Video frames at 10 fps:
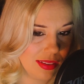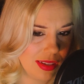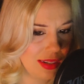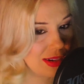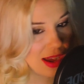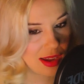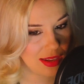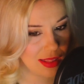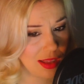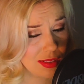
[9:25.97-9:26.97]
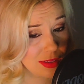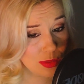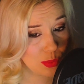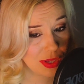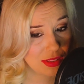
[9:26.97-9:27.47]
he nigh lost
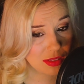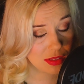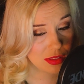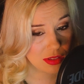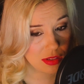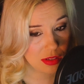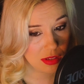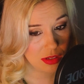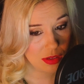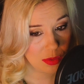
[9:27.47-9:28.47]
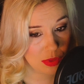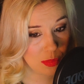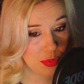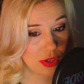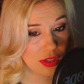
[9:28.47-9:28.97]
his wits. With a
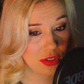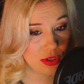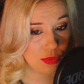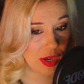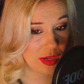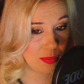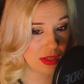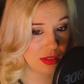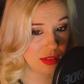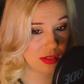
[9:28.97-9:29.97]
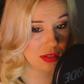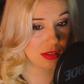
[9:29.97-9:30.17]
bridge of white mist,